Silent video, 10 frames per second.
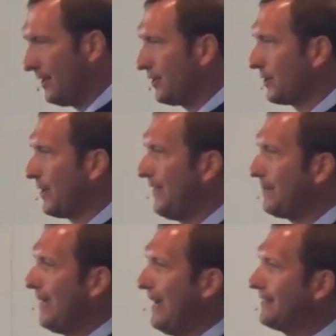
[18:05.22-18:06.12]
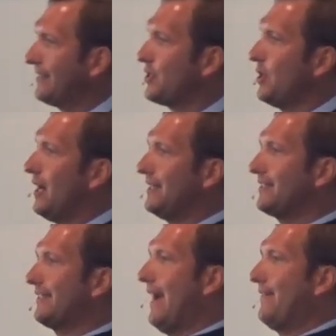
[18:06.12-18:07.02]
So we think back to John
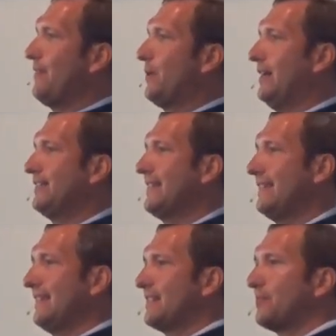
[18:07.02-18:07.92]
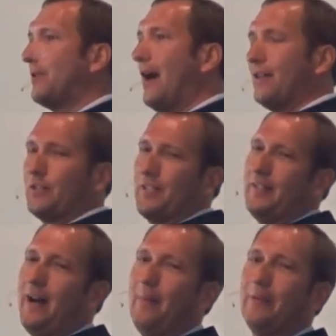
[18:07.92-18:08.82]
7, where it says that his brothers
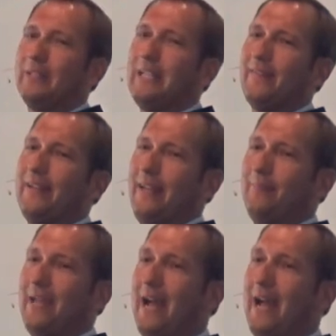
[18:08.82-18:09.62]
did not believe in him.